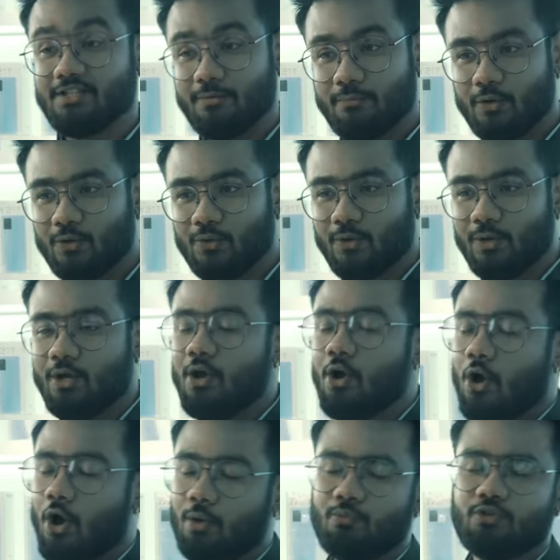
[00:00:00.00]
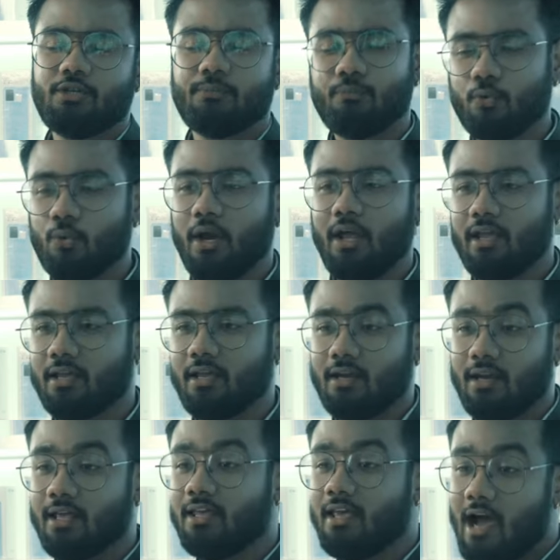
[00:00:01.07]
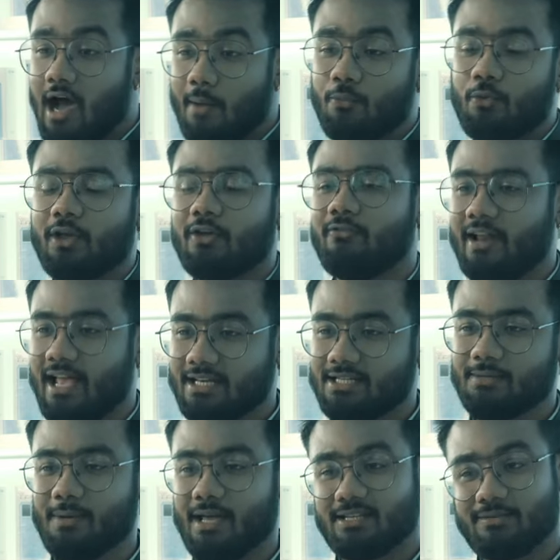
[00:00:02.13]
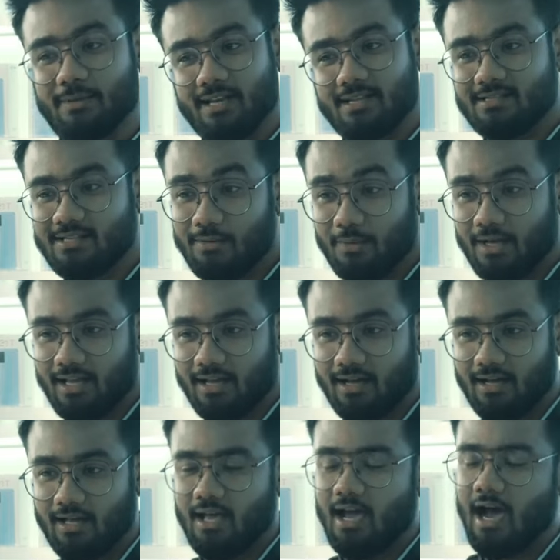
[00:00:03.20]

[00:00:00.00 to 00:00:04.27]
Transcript: We have also added the 80 watt flash charge feature in this smartphone. Using it, you